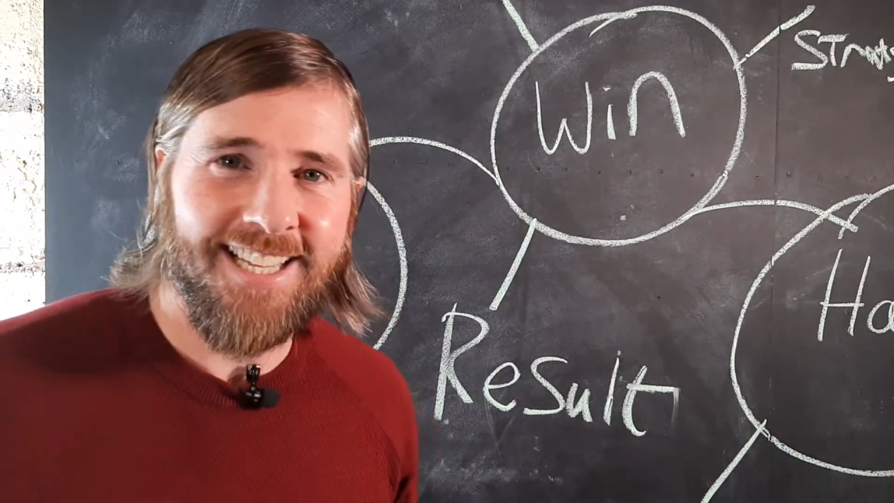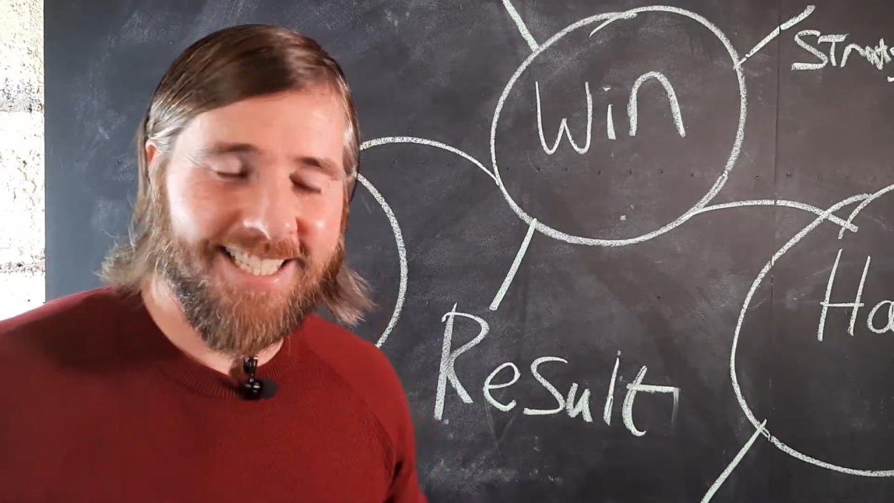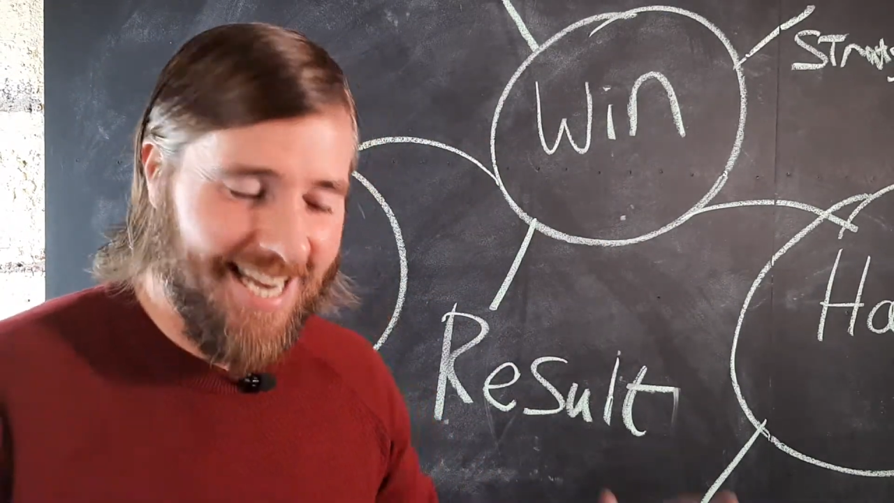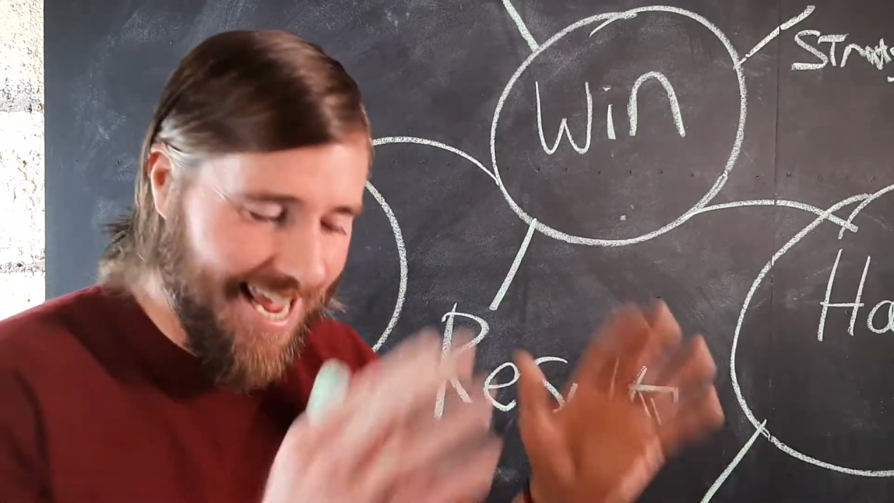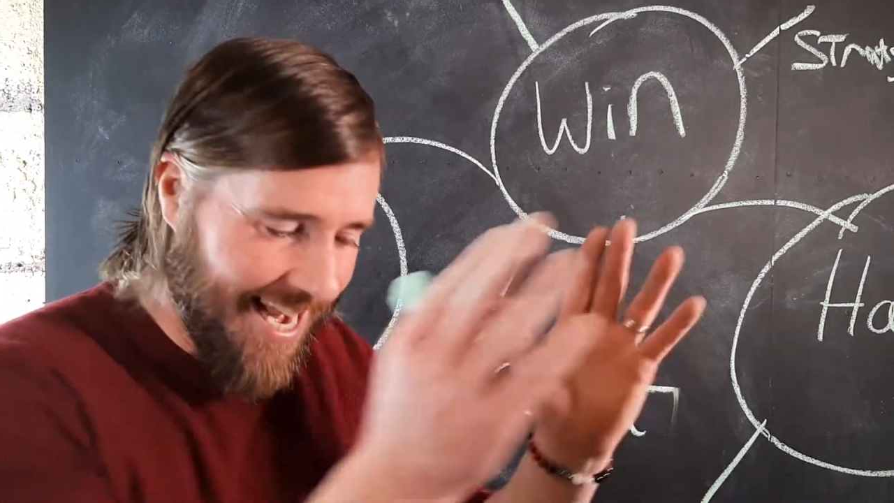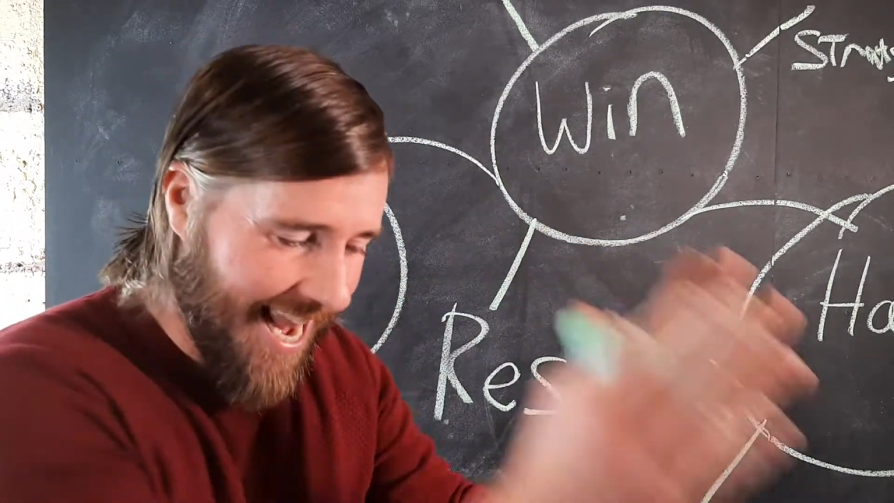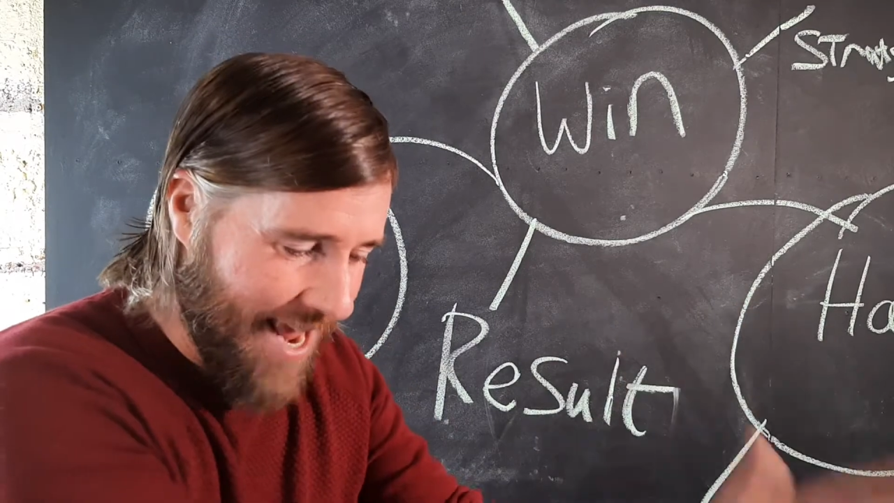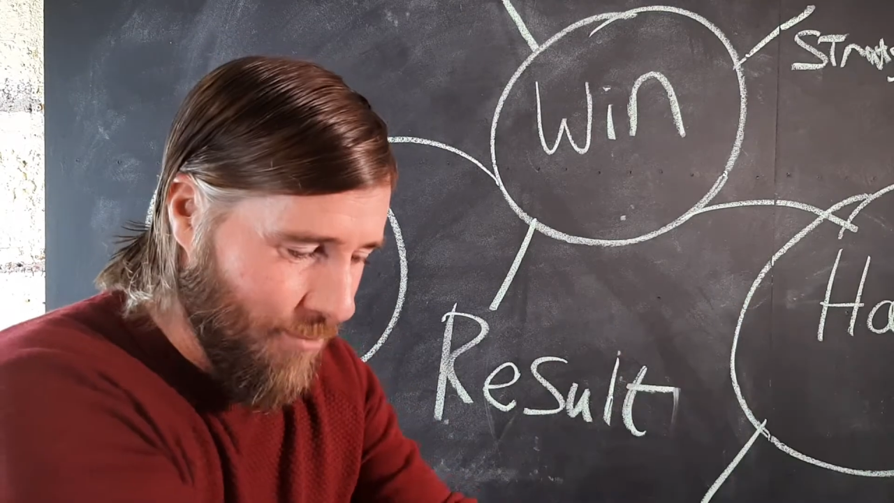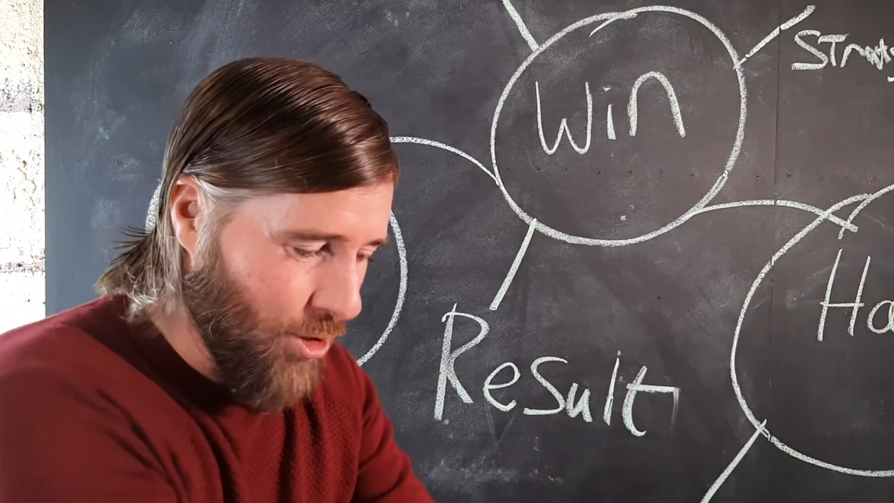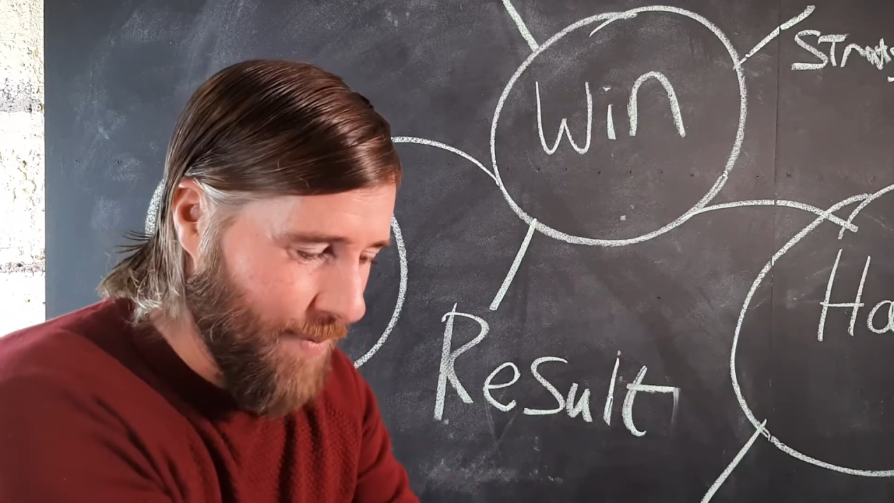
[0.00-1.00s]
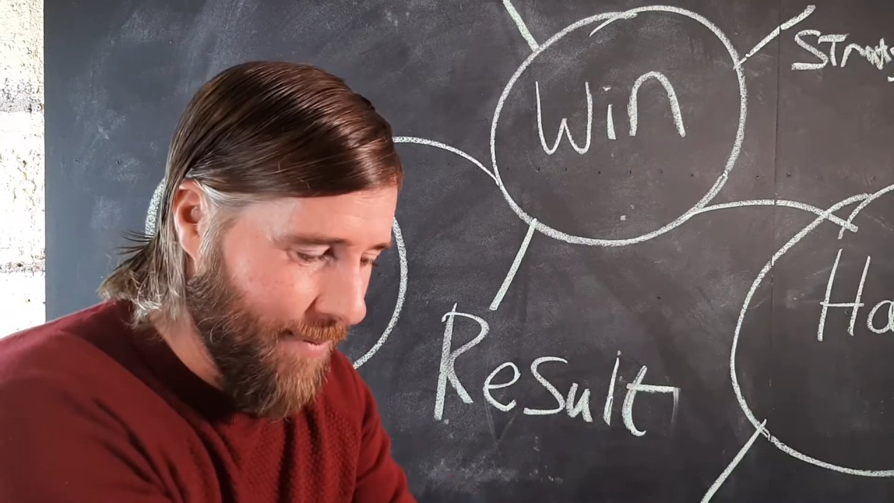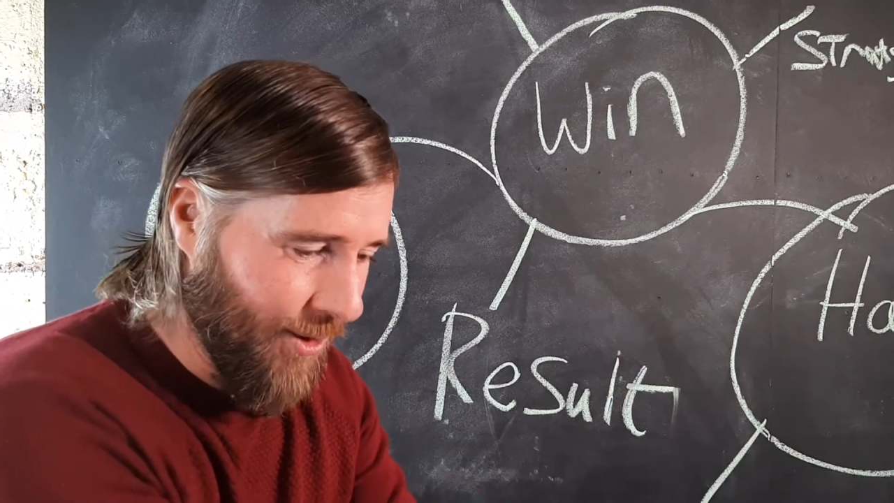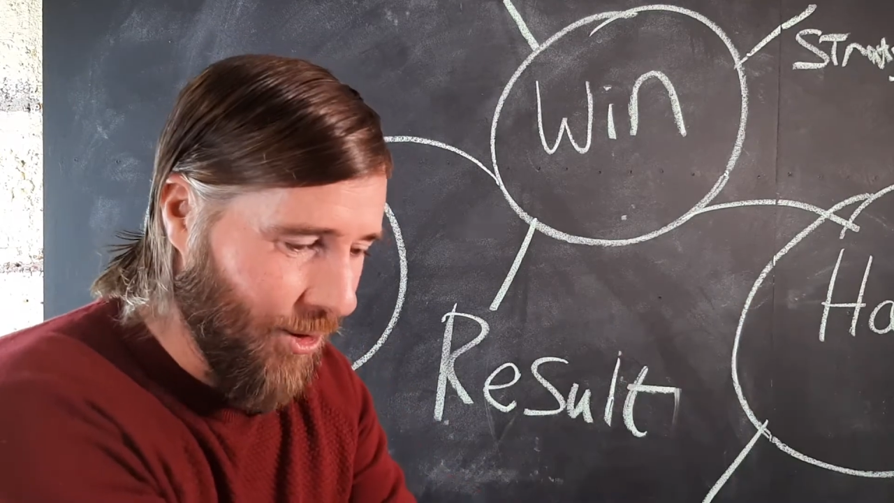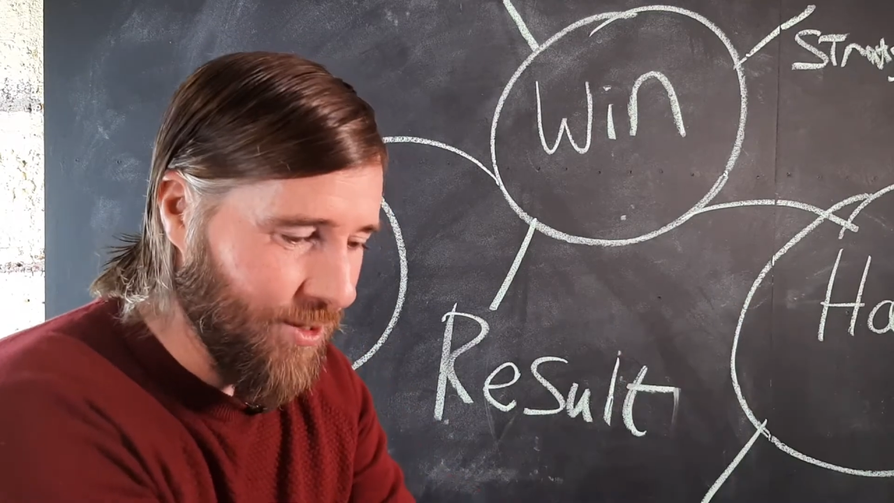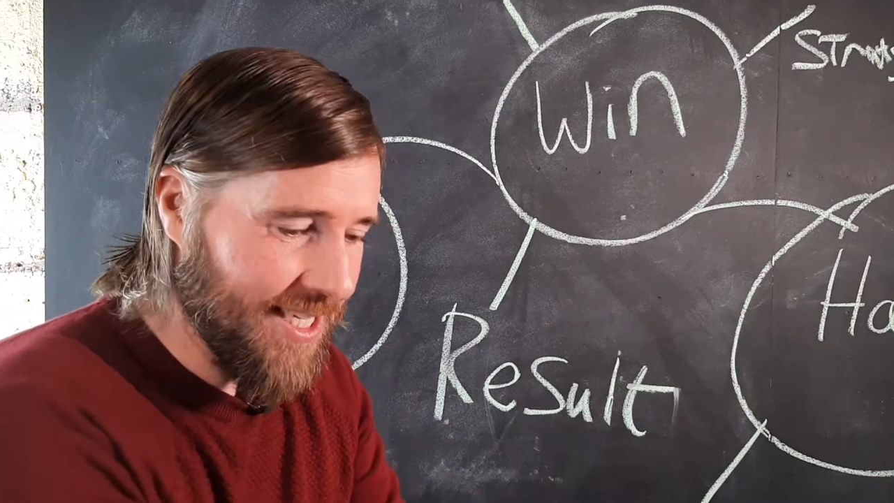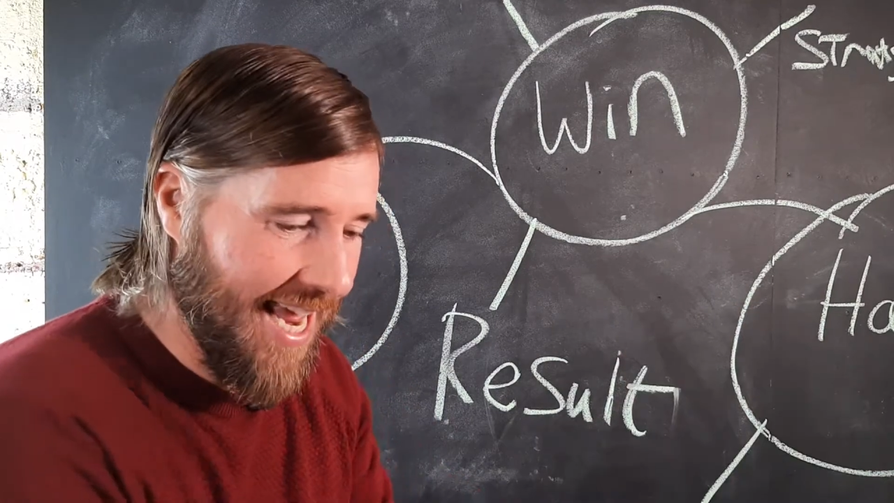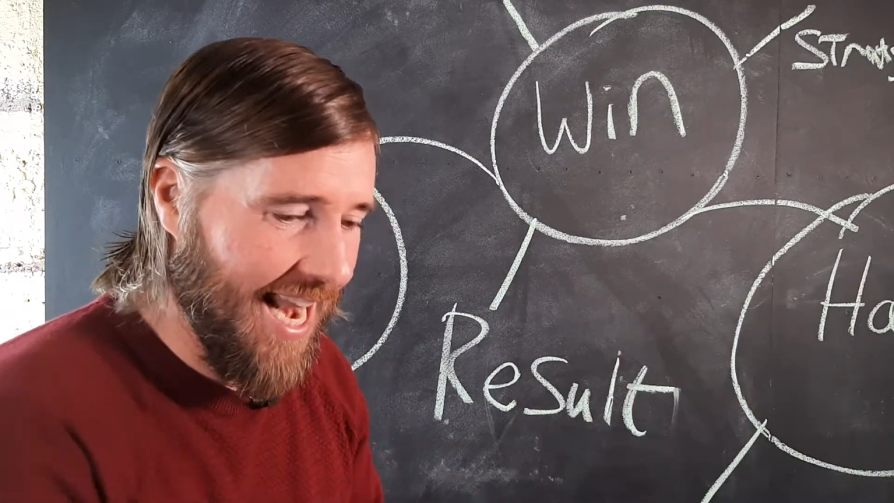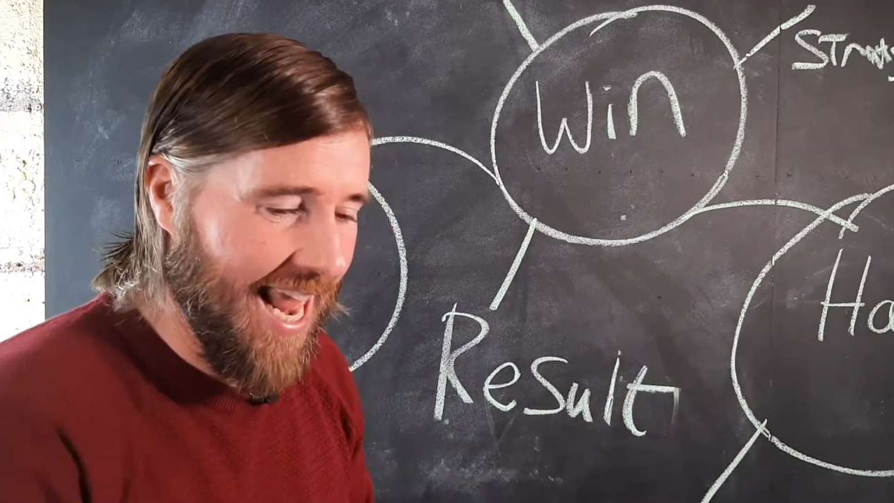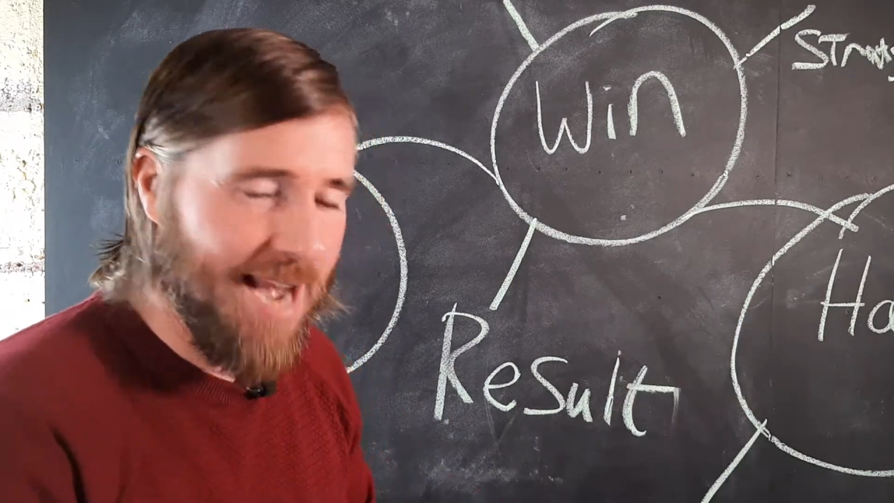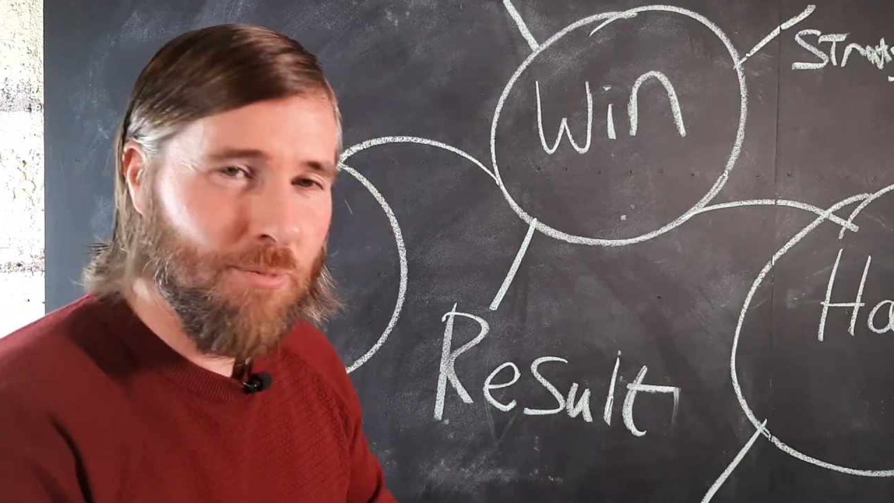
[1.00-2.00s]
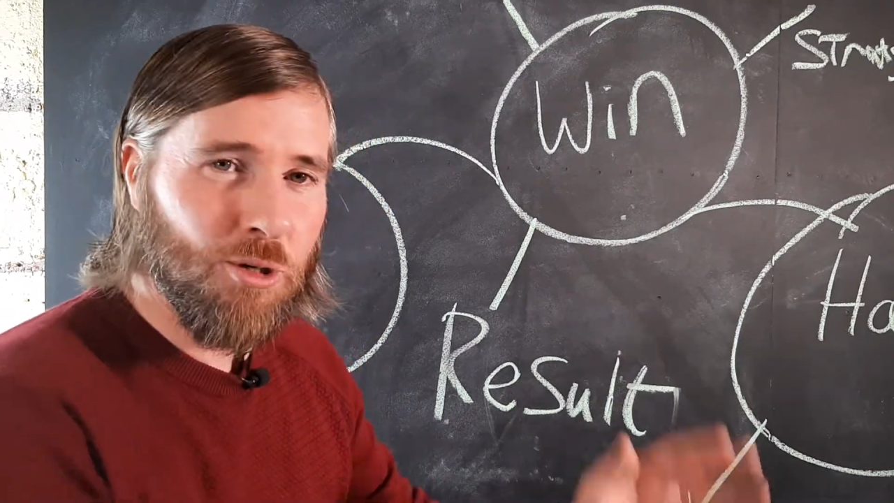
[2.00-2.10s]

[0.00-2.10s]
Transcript: Stay in line. Most people don't stay in line.